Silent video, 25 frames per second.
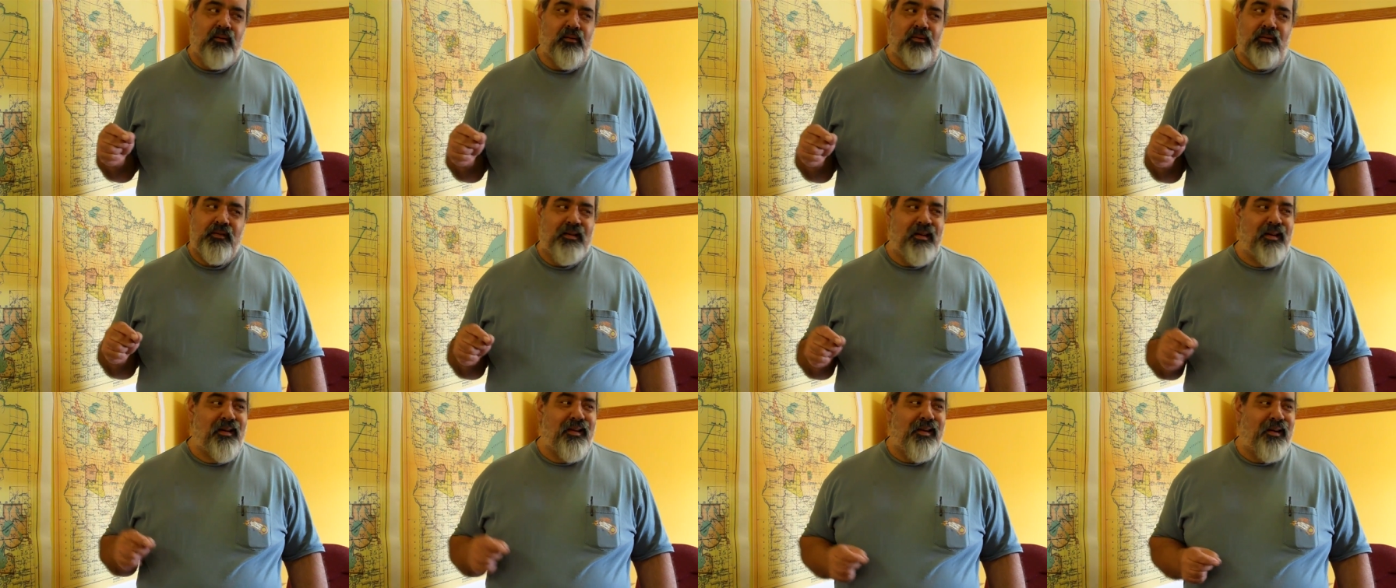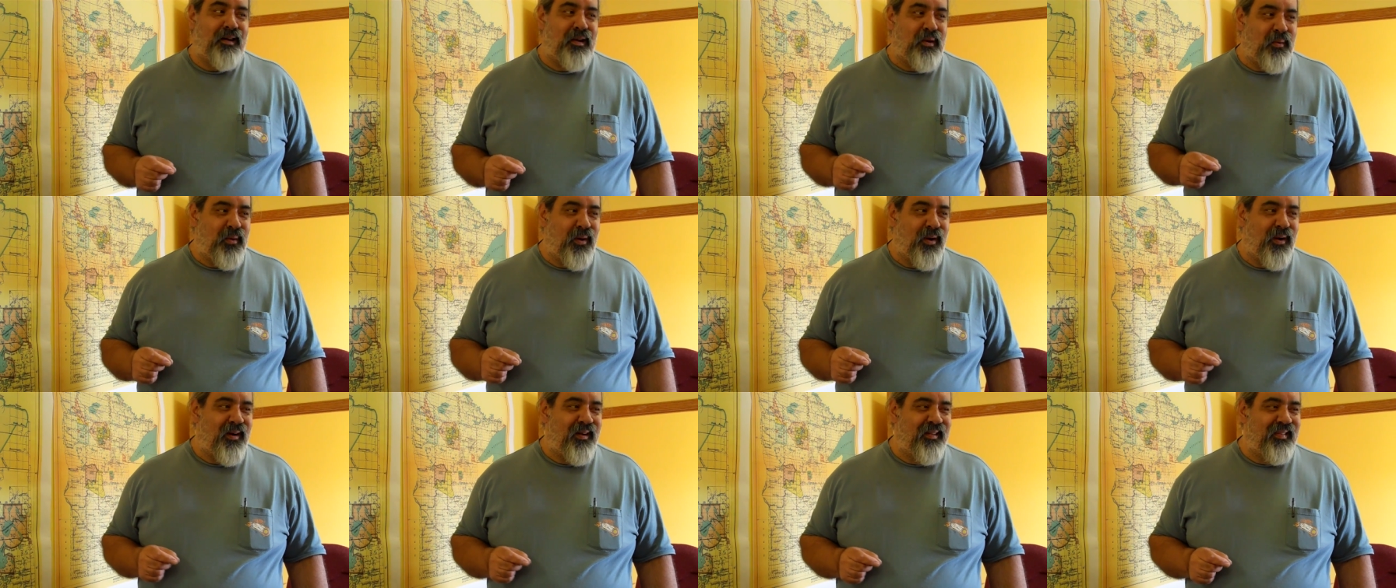I don't see it
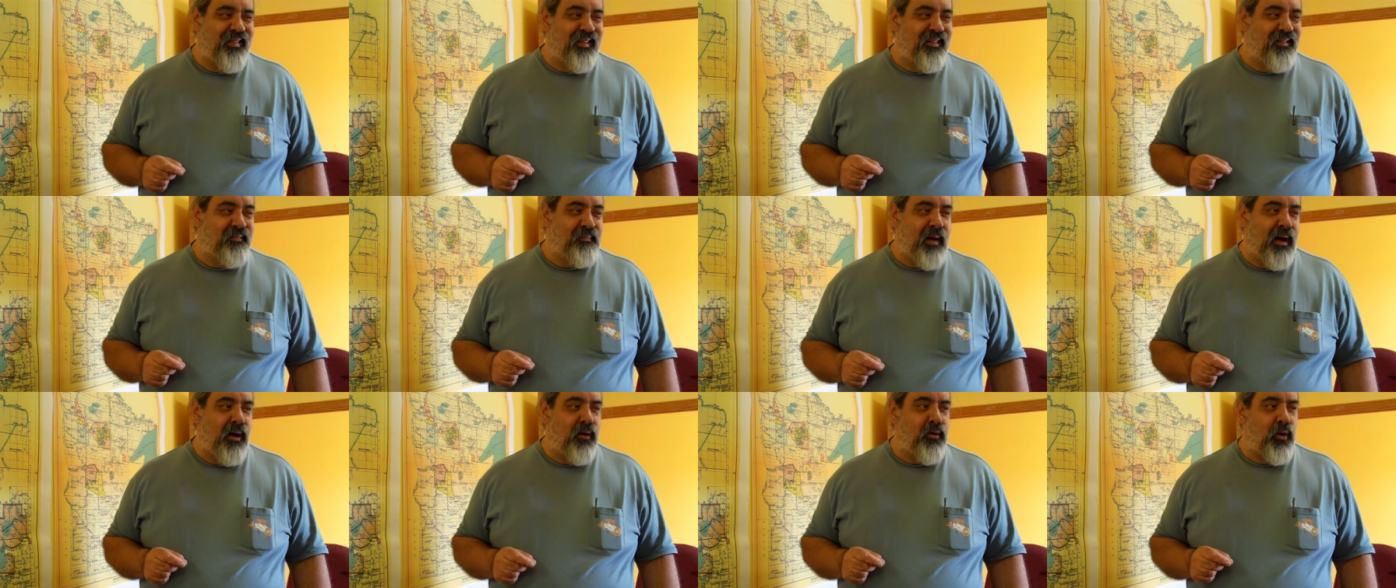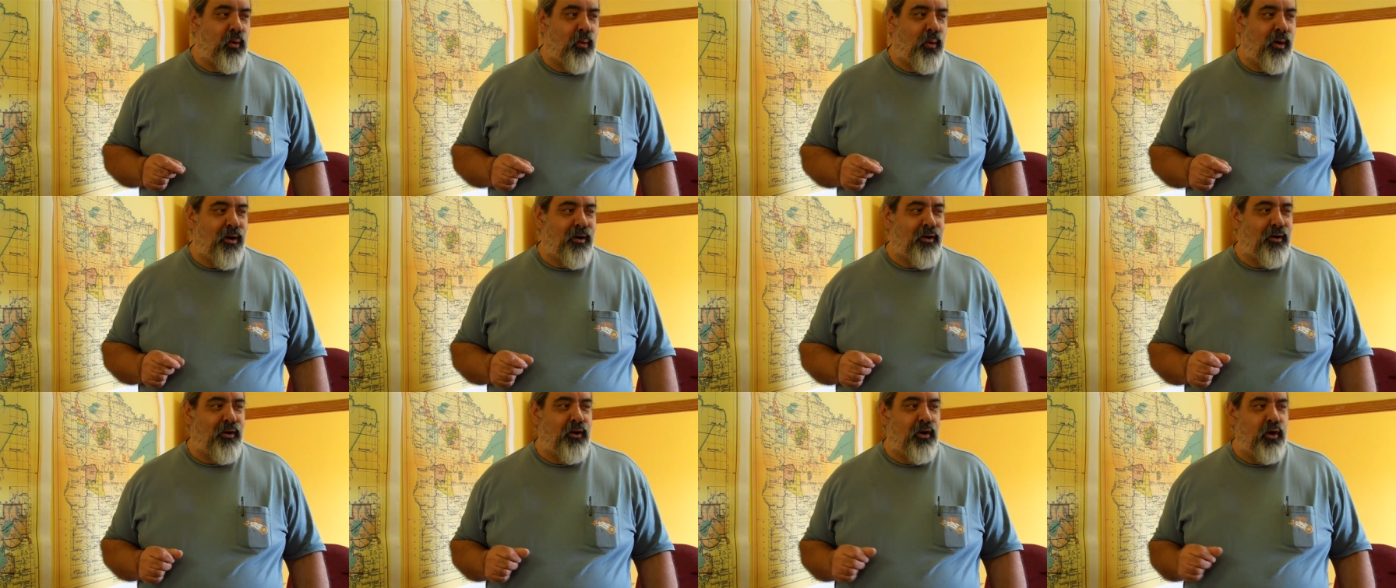anywhere in the Boundary
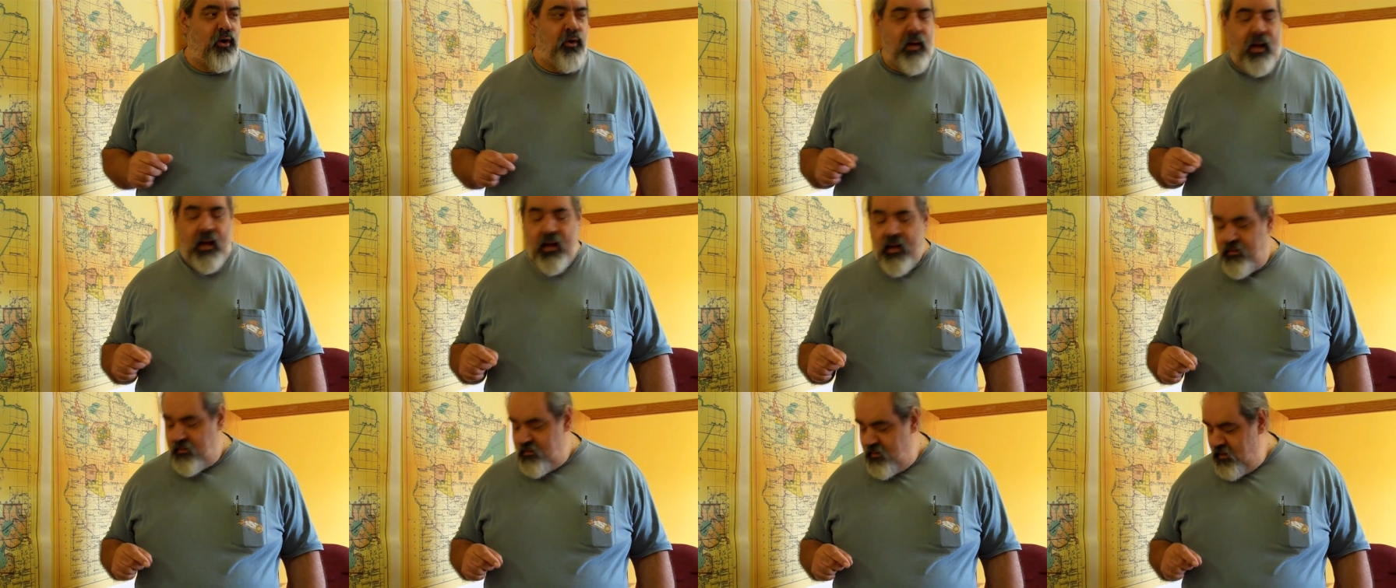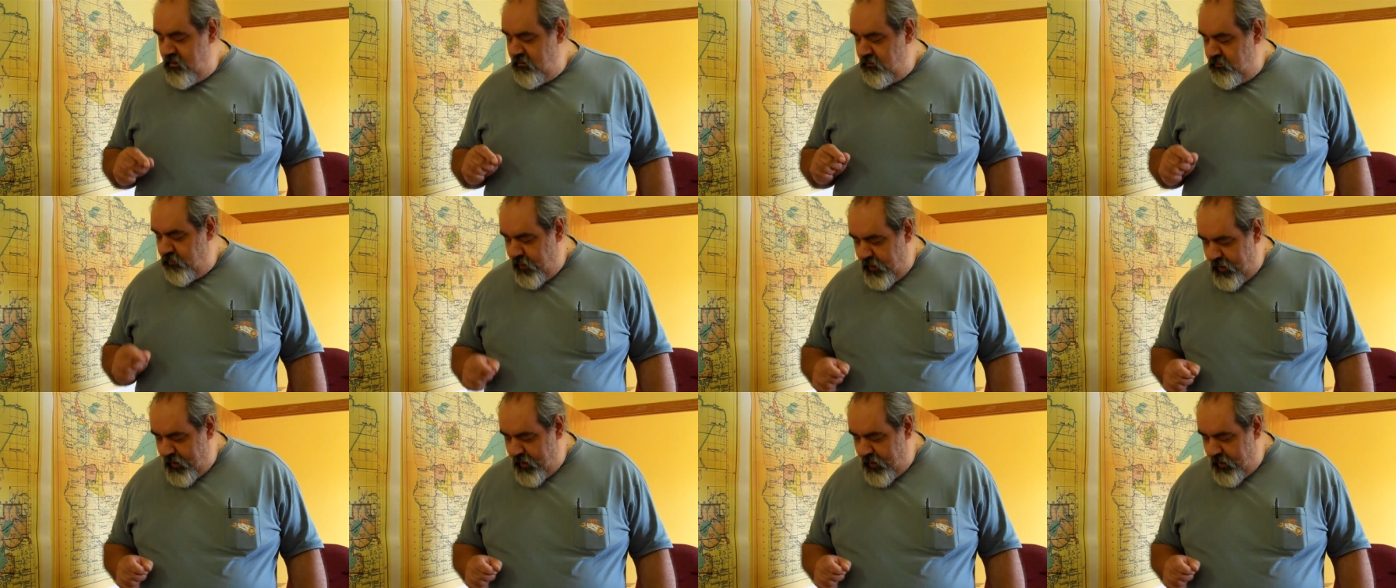Water Canoe Act.